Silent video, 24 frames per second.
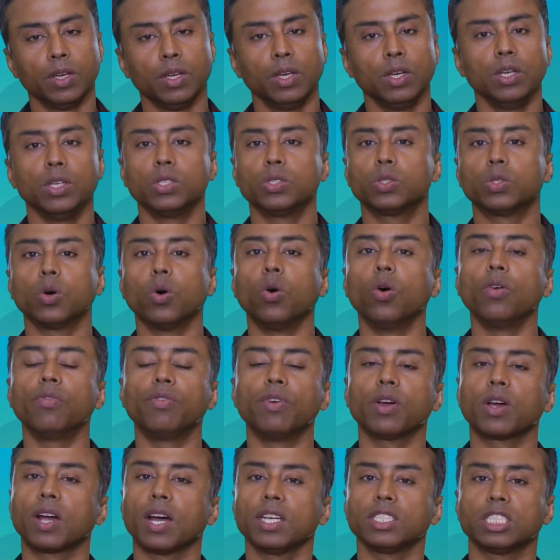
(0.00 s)
So if
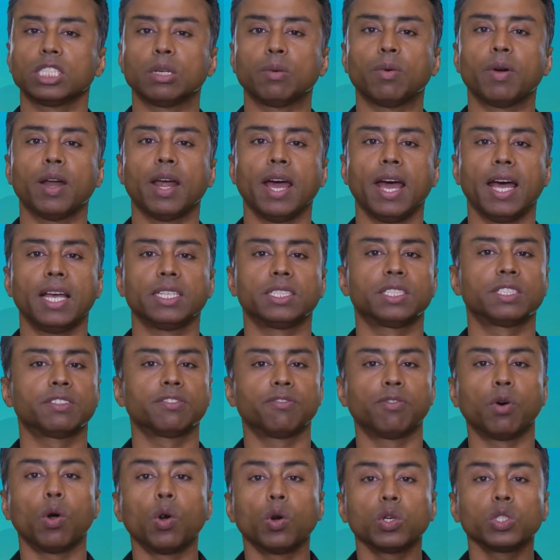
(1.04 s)
your customer has
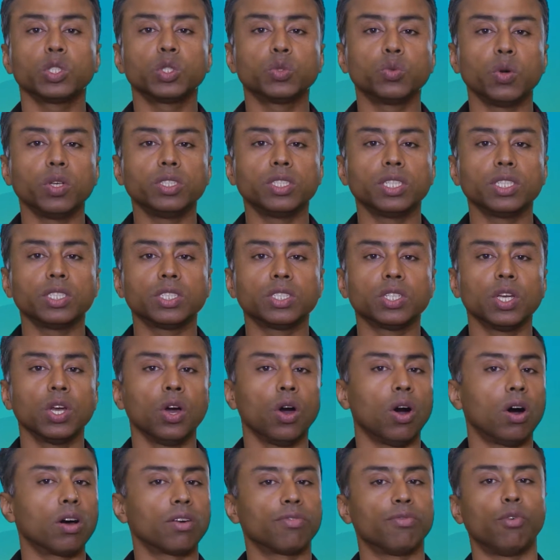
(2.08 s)
4 switches
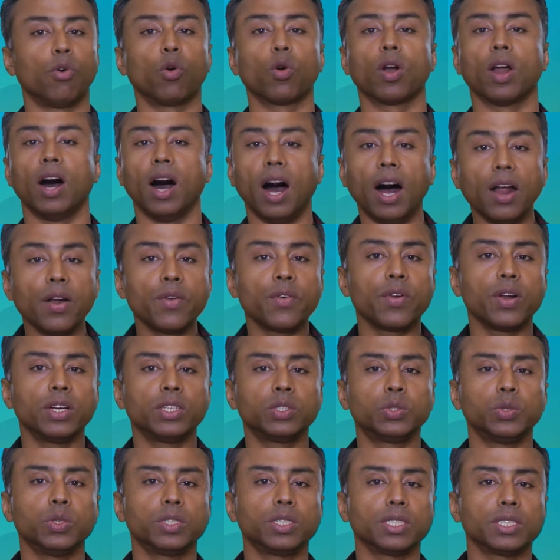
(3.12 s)
or 400
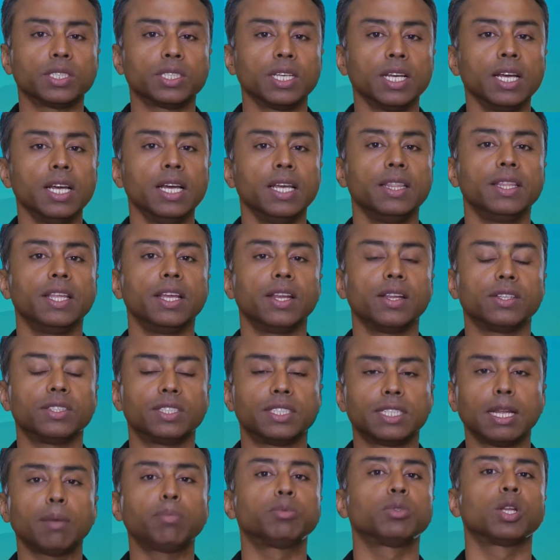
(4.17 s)
switches, the
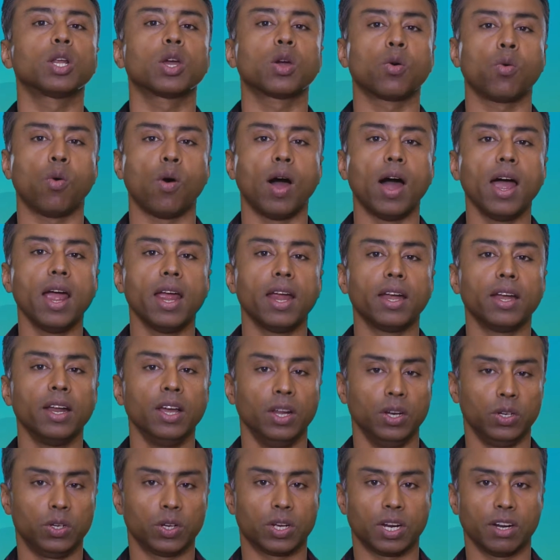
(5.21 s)
steps required
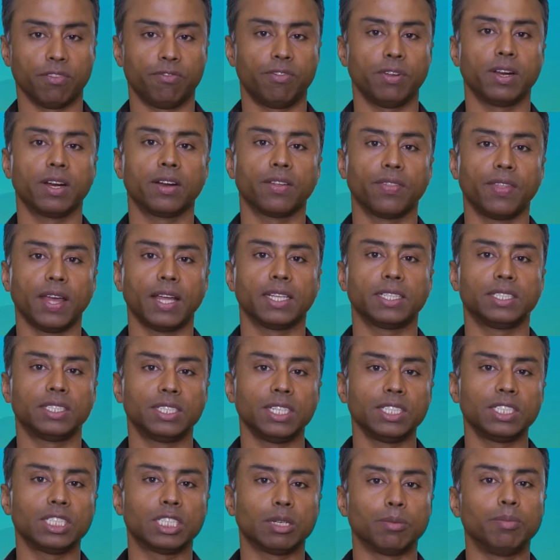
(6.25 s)
to configure that
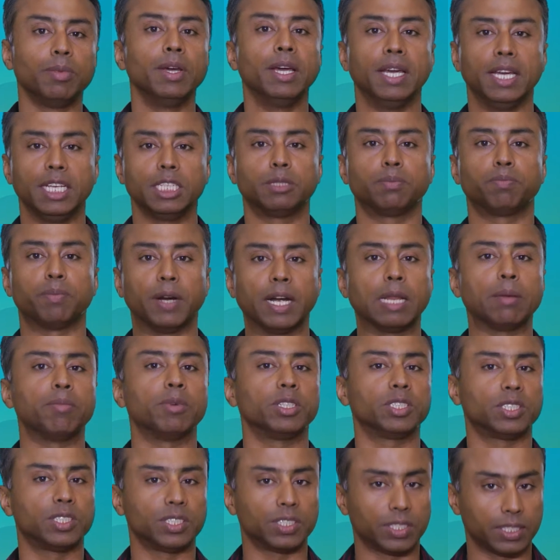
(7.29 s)
system is pretty much
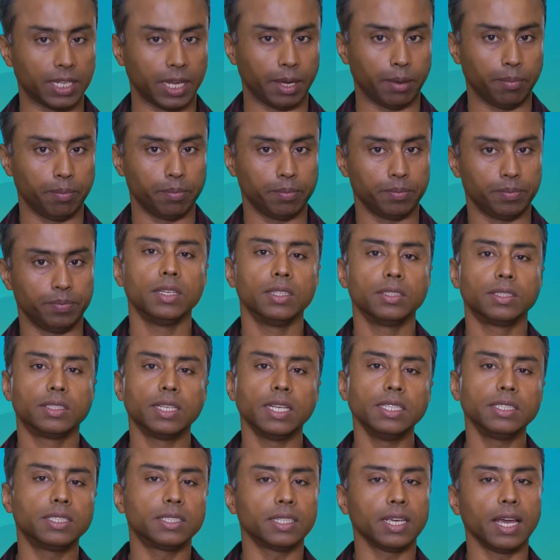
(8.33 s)
the same.
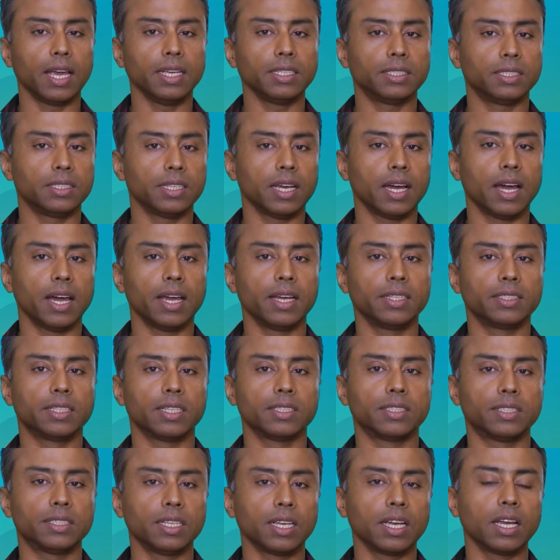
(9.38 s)
Since ACI is a
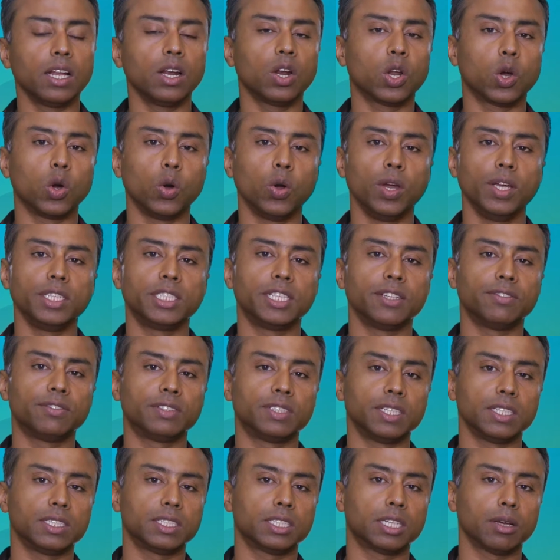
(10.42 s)
single cohesive
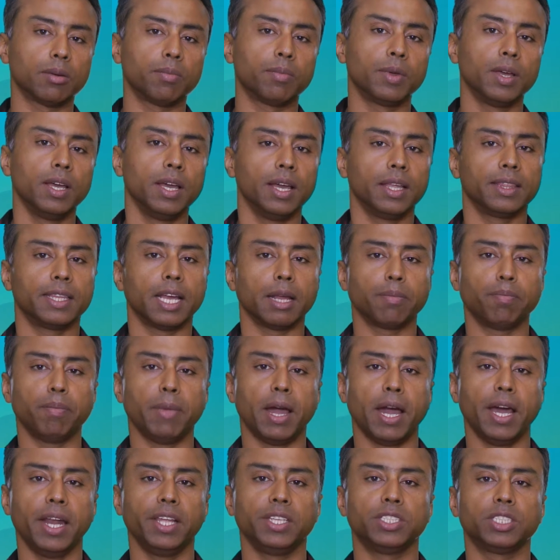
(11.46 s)
system that
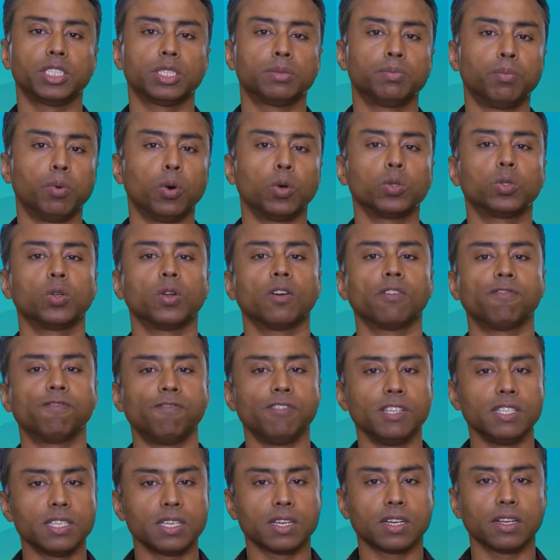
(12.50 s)
manages both your
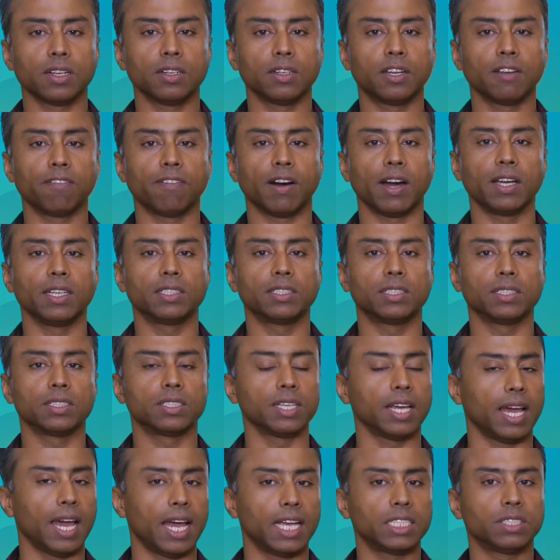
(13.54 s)
physical
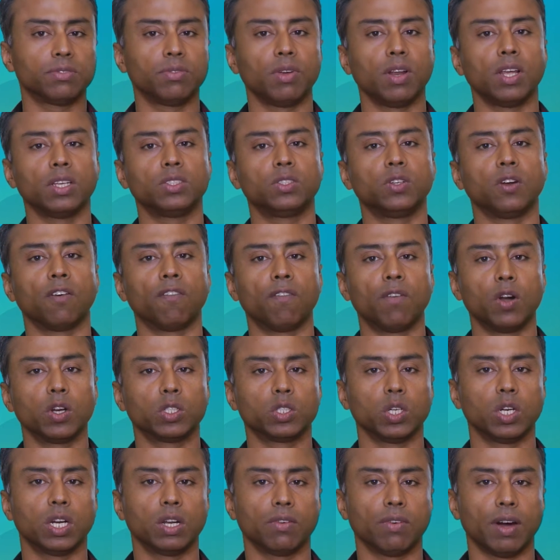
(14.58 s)
devices as well as your
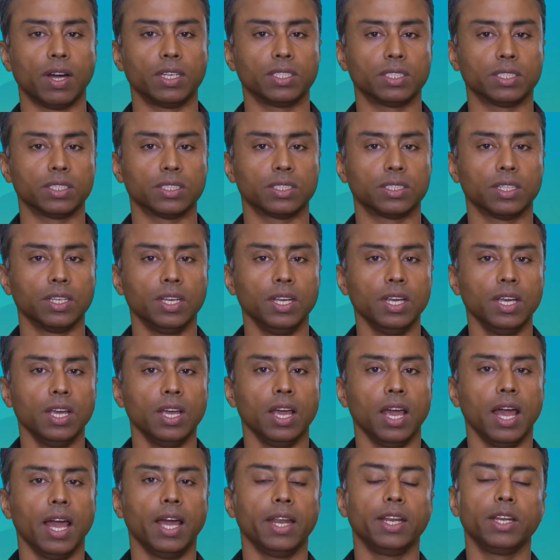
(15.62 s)
virtual devices,
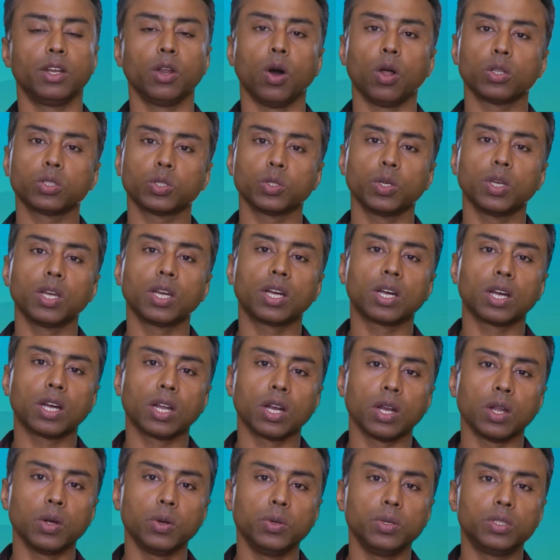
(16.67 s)
and it also
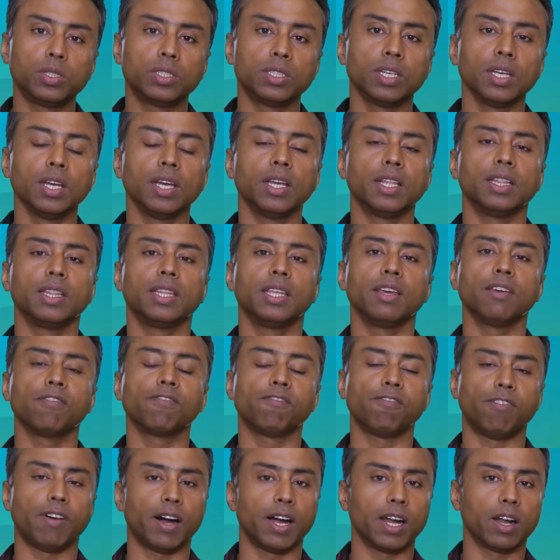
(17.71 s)
includes the
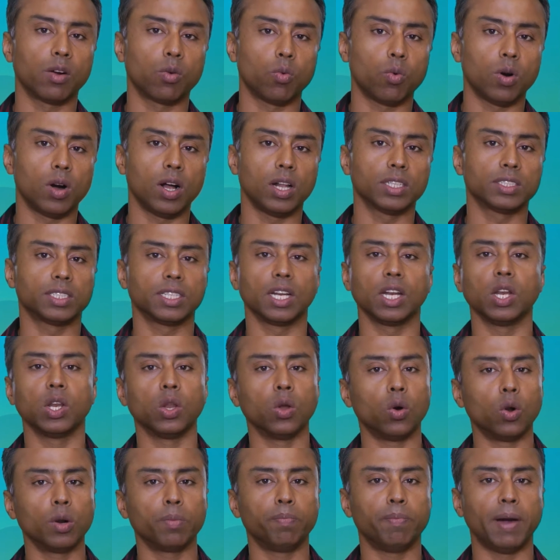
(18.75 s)
firewalls and
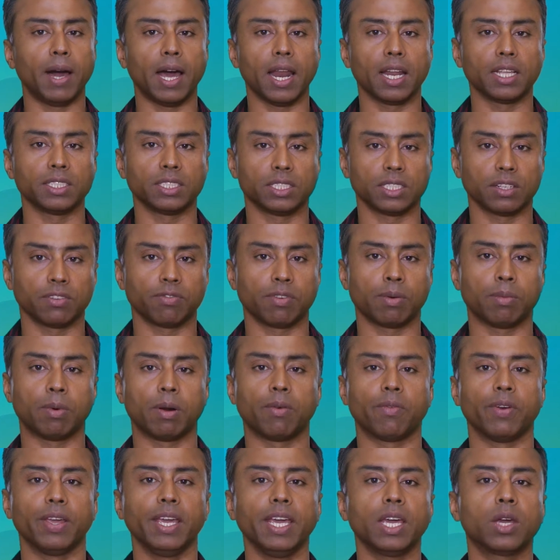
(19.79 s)
load balancer from
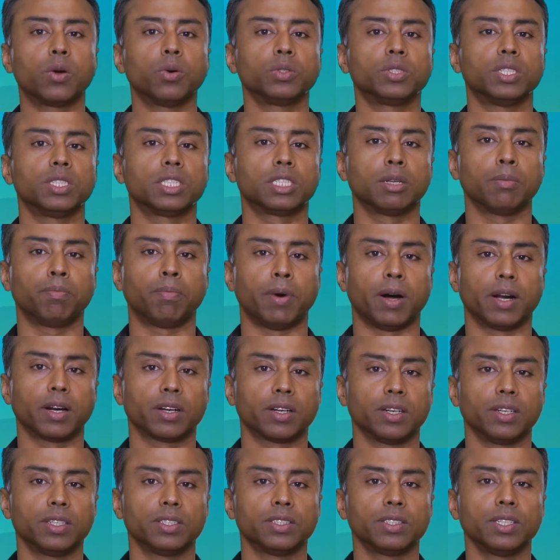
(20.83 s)
our ecosystem
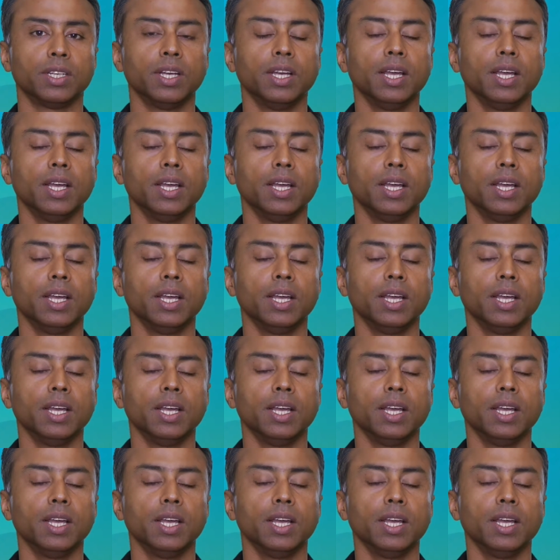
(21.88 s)
partners,